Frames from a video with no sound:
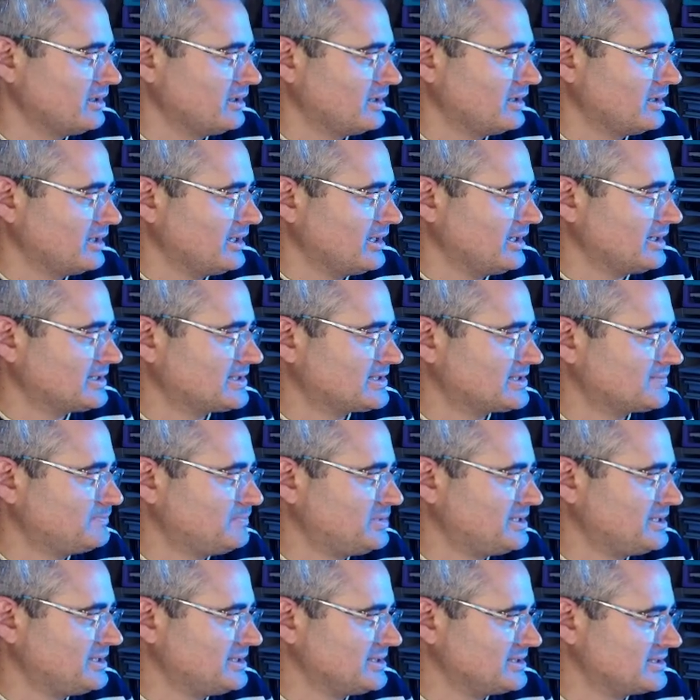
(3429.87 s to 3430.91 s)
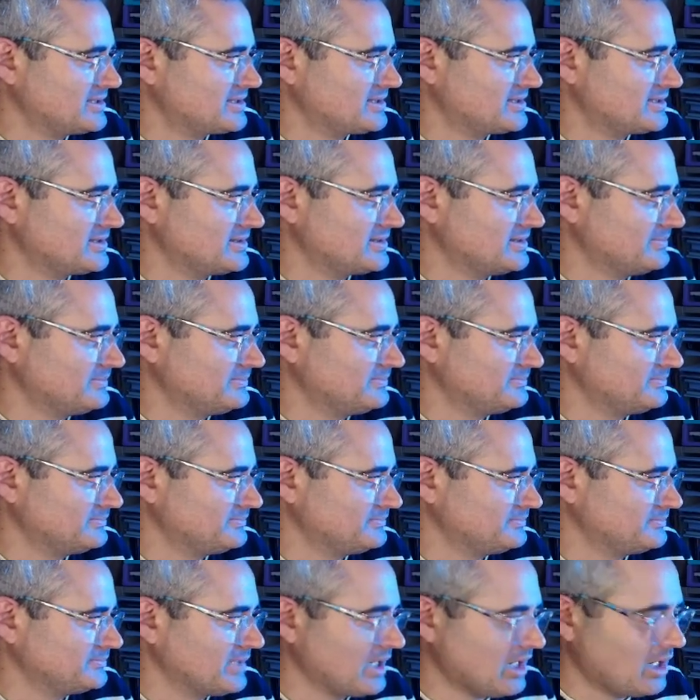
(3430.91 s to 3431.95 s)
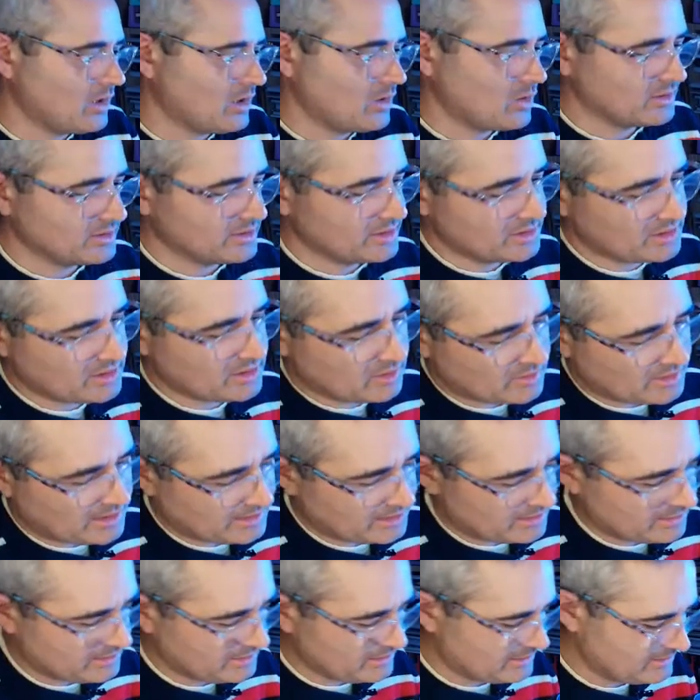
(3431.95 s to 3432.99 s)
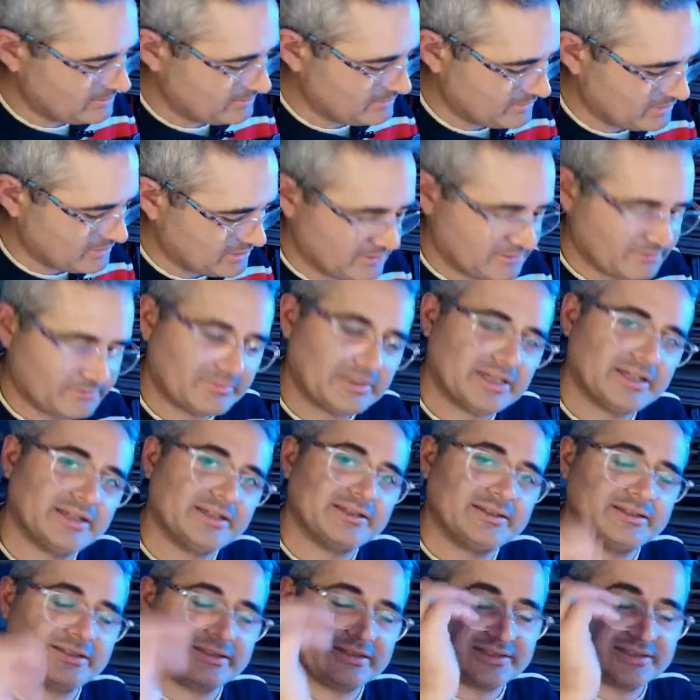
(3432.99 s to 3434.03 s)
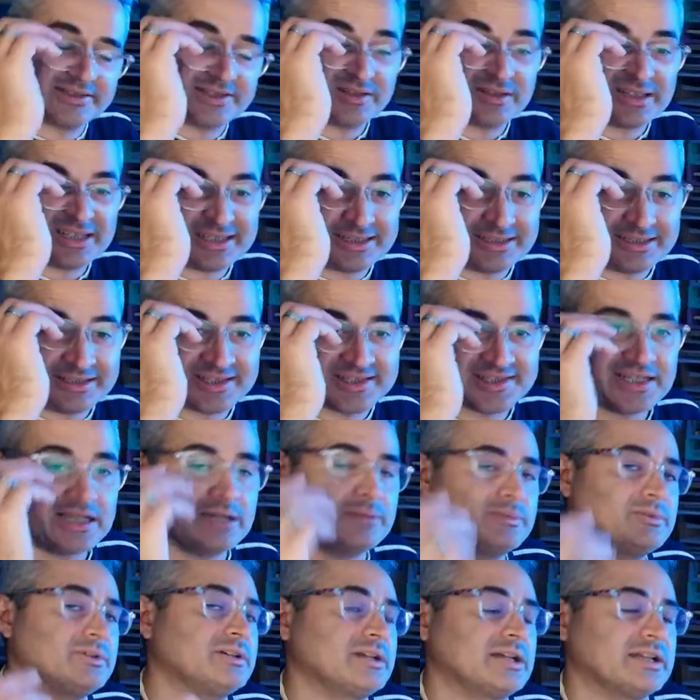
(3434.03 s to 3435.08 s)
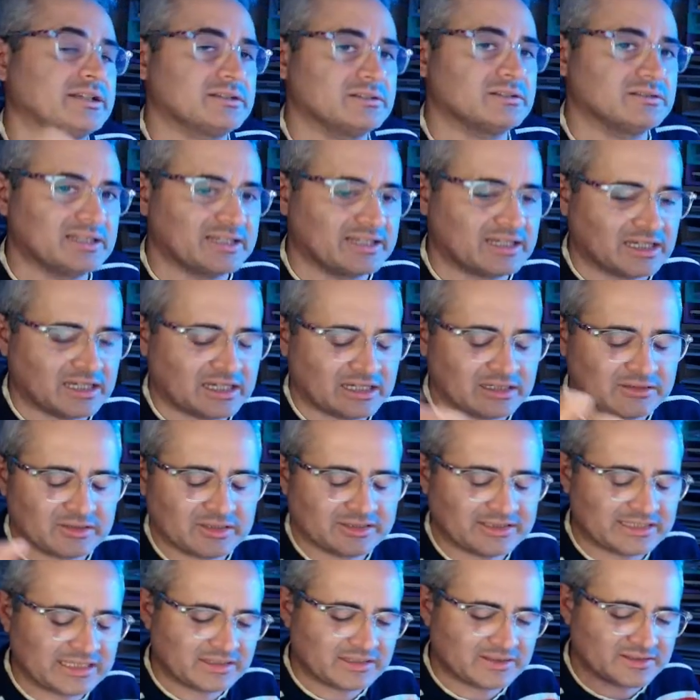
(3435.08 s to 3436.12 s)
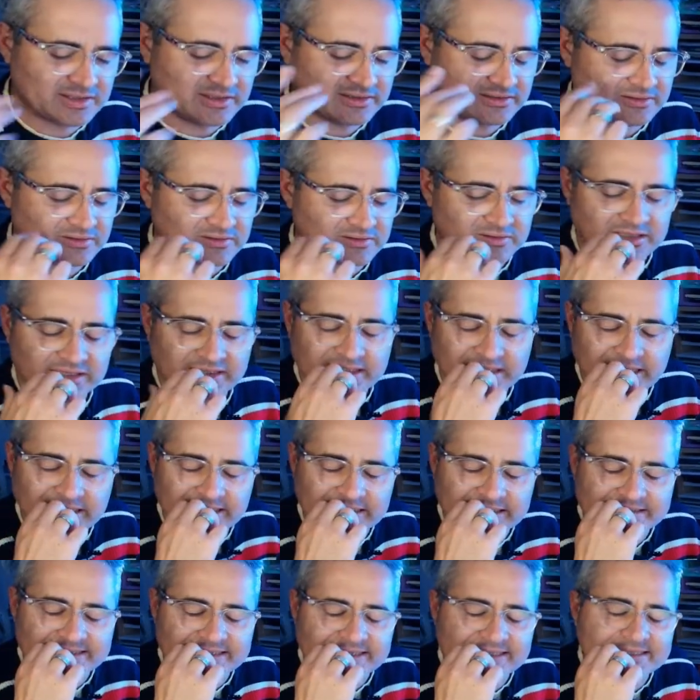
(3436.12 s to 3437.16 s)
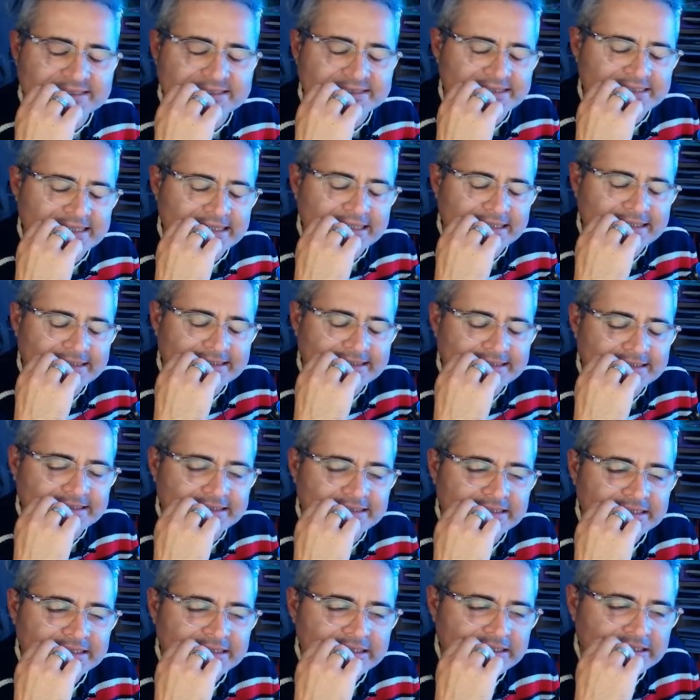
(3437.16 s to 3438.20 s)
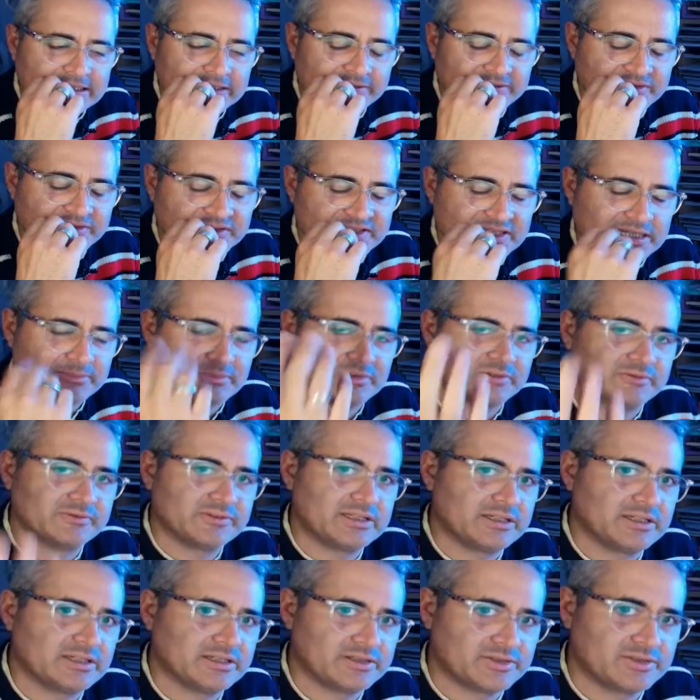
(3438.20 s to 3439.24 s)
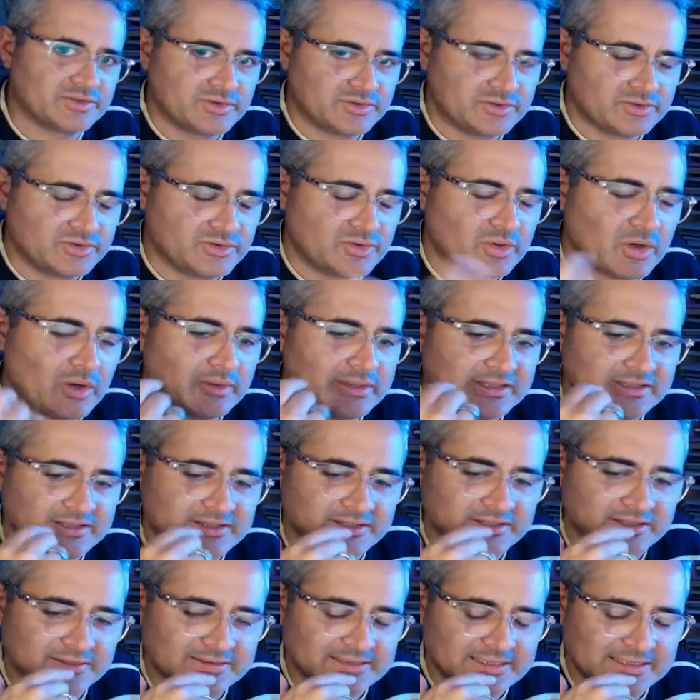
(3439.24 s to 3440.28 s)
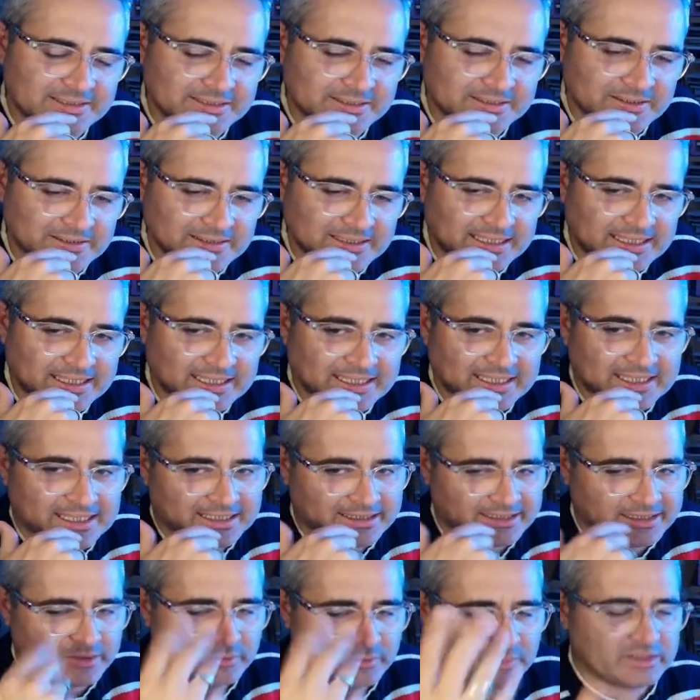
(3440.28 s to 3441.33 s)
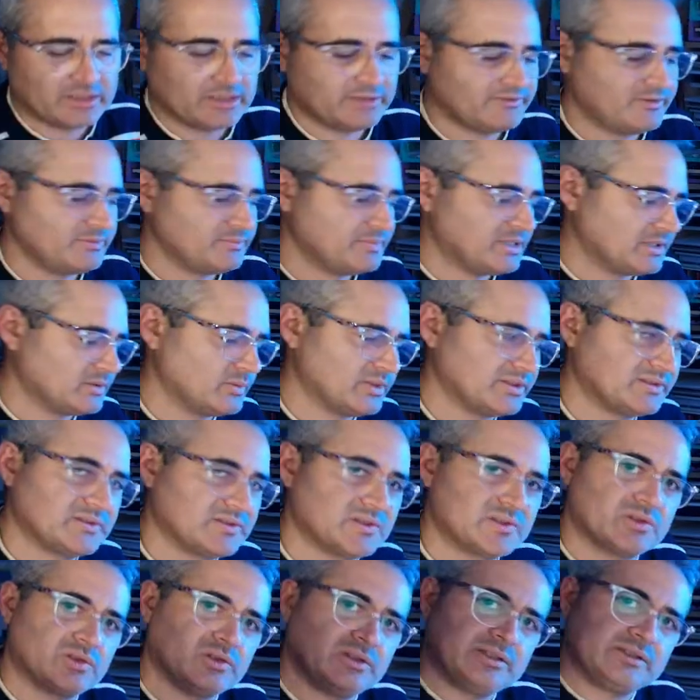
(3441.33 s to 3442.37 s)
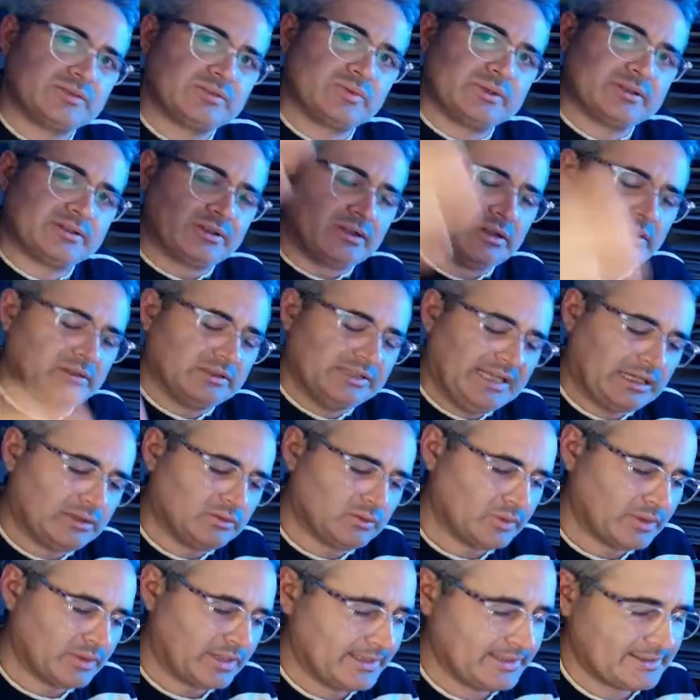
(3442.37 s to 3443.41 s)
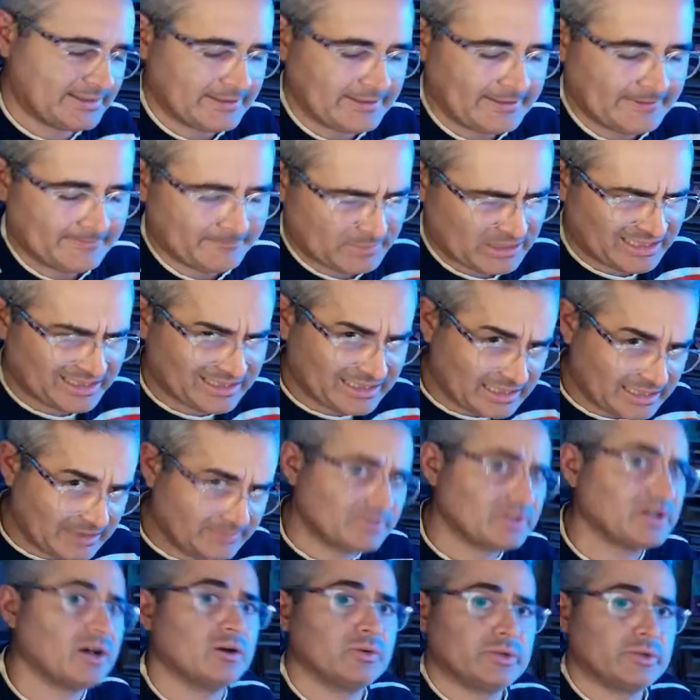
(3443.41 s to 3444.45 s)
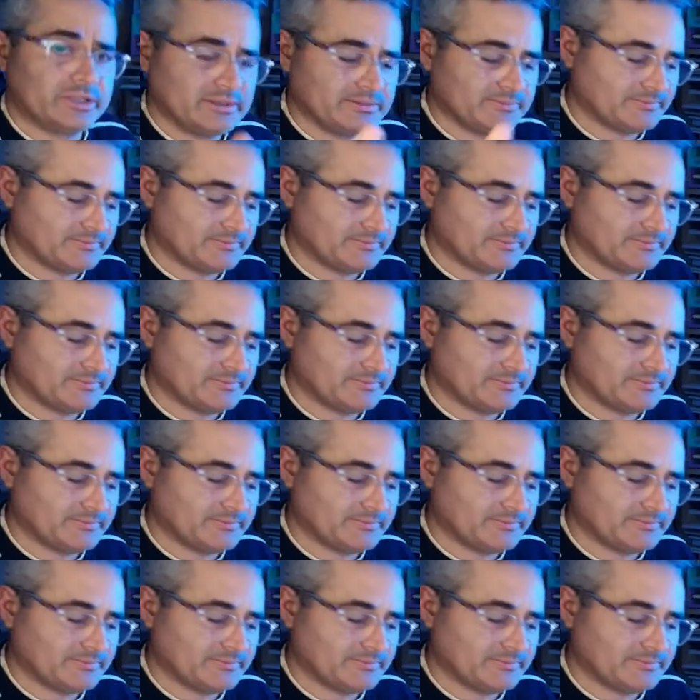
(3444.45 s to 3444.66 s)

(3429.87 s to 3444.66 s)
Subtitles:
X please. Oh, I had so in the summer I got 100,000 or 60, 80 for some of the drawings on TikTok, and then when everybody went to school it went all down, right? But I keep going,